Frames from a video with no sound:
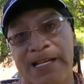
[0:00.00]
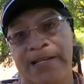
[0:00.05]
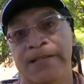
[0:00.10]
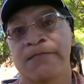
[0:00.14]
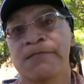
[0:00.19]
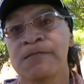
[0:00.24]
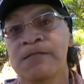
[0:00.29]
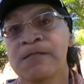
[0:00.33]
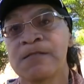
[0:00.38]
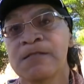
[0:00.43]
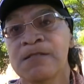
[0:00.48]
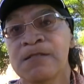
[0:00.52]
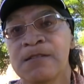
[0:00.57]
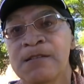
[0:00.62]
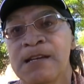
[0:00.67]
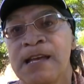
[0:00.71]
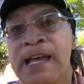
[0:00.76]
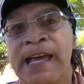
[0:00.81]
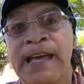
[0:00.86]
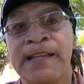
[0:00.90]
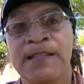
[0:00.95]
in."
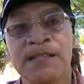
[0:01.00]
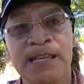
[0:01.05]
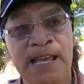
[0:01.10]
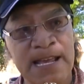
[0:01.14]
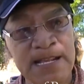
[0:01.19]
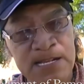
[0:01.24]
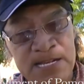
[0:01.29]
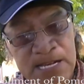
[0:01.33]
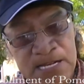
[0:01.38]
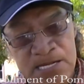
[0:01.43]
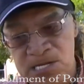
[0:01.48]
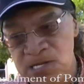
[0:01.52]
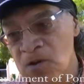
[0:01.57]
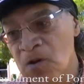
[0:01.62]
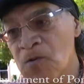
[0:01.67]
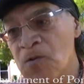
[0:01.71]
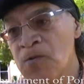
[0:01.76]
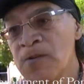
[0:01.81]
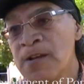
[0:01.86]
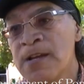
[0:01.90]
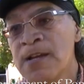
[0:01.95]
And see,
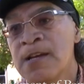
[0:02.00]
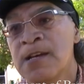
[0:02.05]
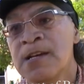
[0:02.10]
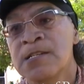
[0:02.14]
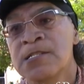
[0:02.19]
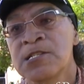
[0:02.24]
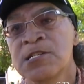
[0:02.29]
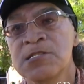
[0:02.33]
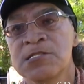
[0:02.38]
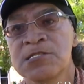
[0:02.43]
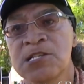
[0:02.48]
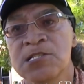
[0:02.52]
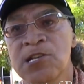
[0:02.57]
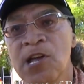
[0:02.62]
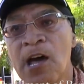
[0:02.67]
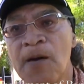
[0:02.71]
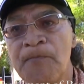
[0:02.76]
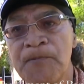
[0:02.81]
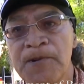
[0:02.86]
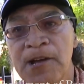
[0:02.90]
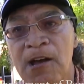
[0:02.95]
so to
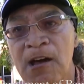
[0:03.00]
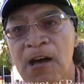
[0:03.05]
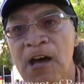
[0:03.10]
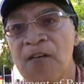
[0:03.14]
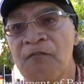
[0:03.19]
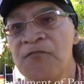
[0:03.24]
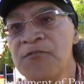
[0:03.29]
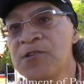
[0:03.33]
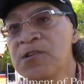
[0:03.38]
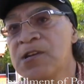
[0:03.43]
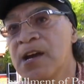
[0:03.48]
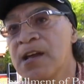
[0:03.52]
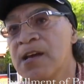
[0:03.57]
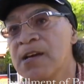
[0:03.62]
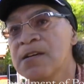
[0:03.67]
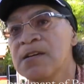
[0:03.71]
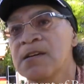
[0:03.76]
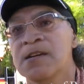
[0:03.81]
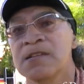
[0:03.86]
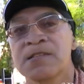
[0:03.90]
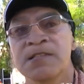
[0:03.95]
top it off, you got
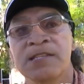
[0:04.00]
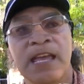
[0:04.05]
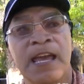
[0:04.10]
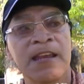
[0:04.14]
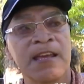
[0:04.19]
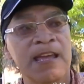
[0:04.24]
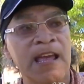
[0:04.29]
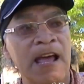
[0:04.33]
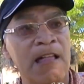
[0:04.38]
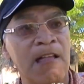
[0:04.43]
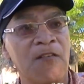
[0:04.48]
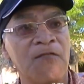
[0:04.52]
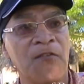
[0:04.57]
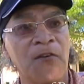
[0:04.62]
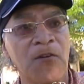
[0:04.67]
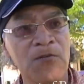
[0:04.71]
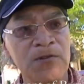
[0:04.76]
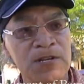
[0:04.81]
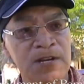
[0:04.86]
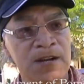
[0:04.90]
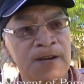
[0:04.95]
a state of
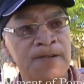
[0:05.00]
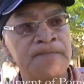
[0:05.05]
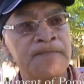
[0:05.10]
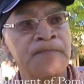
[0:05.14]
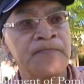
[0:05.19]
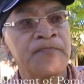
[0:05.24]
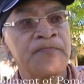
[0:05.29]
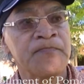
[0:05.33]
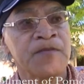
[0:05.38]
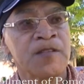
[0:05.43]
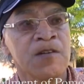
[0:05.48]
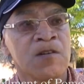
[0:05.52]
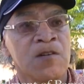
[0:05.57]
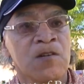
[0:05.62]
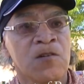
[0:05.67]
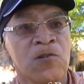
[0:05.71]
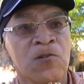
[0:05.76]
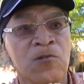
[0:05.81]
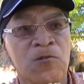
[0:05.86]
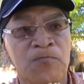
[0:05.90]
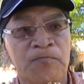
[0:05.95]
California
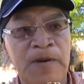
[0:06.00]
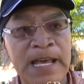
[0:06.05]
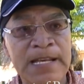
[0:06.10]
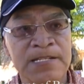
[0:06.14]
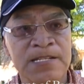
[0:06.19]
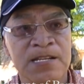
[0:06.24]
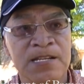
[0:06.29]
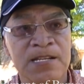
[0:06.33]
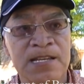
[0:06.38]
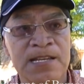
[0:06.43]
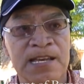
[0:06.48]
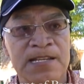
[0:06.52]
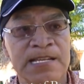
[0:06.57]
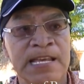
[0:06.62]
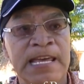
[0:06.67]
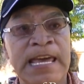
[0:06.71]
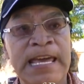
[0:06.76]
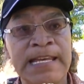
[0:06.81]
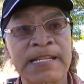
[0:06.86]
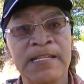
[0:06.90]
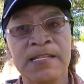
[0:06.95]
who basically has
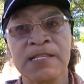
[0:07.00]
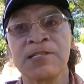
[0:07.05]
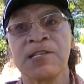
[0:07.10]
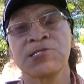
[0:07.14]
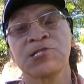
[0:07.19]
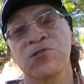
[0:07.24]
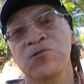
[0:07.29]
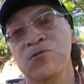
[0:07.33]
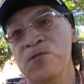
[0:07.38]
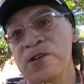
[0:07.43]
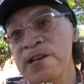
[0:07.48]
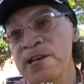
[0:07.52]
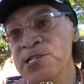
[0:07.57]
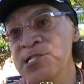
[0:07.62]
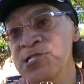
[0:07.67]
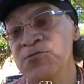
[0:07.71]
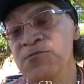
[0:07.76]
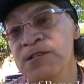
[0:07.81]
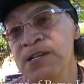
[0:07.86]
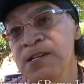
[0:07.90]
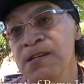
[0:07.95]
hidden the true
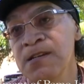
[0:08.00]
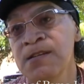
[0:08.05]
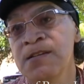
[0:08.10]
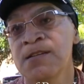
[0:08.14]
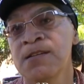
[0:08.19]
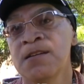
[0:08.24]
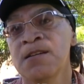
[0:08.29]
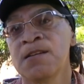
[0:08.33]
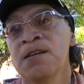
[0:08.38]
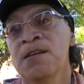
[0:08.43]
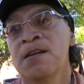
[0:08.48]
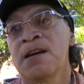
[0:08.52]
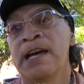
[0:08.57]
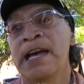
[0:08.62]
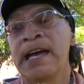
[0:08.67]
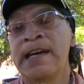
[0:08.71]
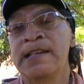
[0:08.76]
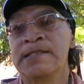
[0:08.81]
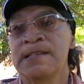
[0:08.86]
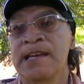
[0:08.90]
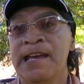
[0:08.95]
history
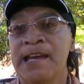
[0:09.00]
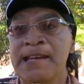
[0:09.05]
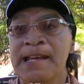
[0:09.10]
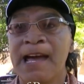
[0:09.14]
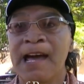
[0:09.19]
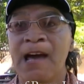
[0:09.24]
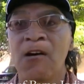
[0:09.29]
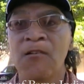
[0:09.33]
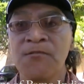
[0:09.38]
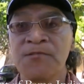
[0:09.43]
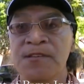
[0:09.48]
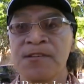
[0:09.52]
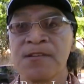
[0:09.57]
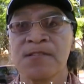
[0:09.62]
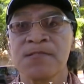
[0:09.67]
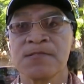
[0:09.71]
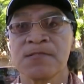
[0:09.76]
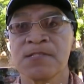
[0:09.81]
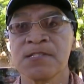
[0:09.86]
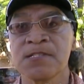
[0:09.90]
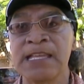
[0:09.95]
and how
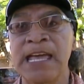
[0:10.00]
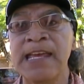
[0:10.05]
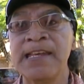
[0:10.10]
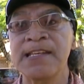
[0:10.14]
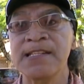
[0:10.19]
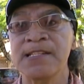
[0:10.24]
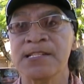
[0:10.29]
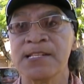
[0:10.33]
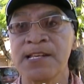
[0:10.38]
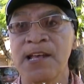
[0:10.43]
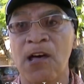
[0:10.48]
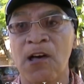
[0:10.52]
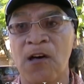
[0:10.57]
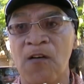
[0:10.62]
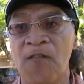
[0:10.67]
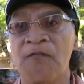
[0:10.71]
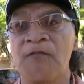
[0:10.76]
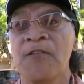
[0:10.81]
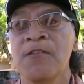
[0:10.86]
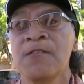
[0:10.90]
the state itself